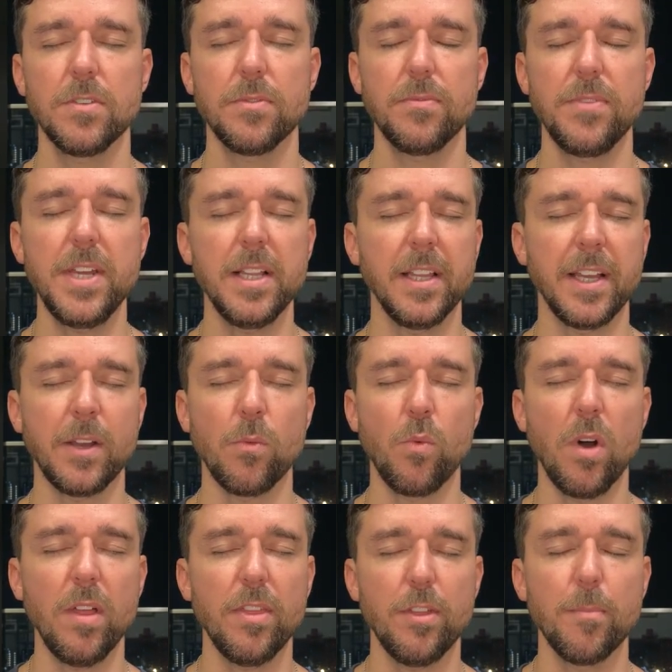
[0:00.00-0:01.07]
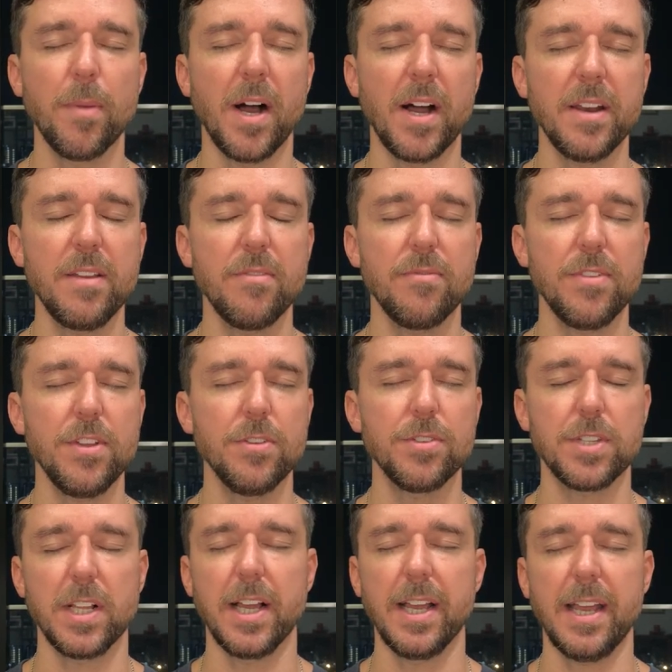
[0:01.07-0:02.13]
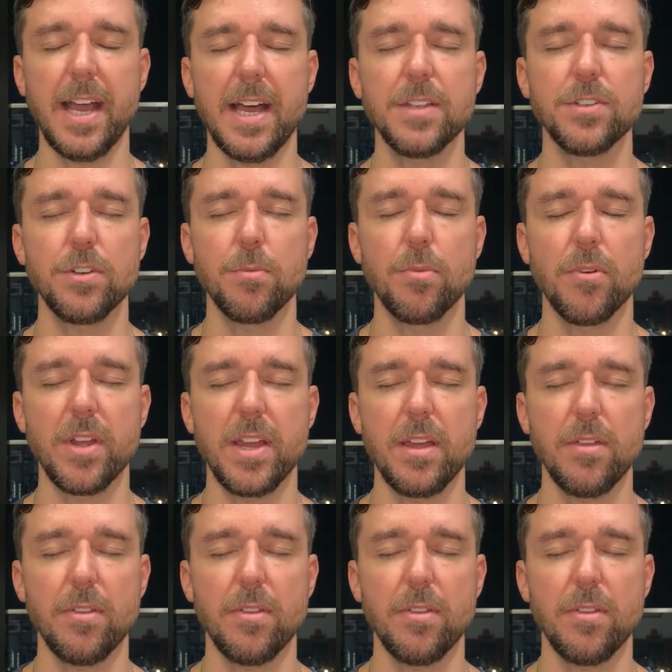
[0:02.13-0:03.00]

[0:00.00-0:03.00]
Feeling what the body feels like as you breathe.